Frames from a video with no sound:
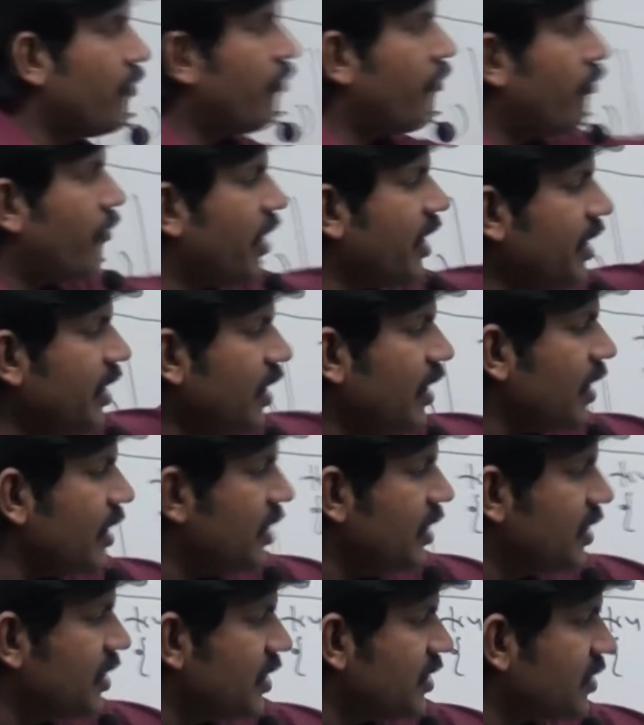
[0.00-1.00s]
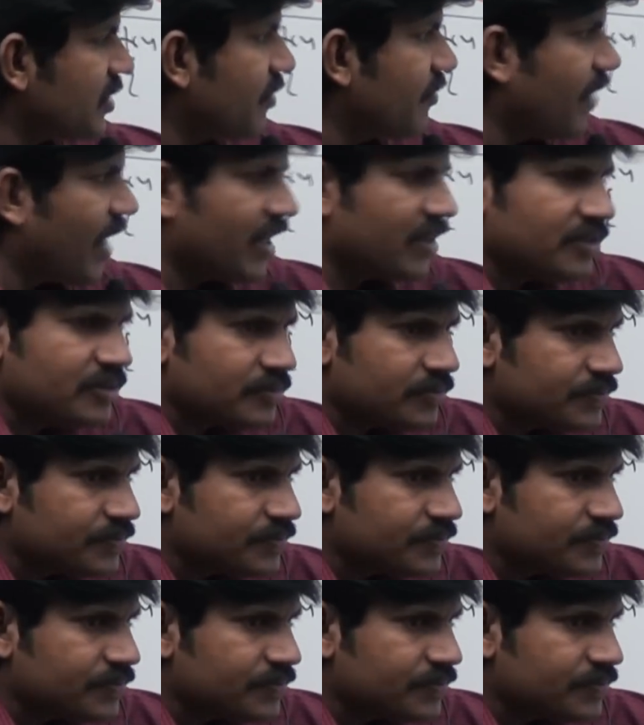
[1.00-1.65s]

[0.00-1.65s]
Why it is invalid?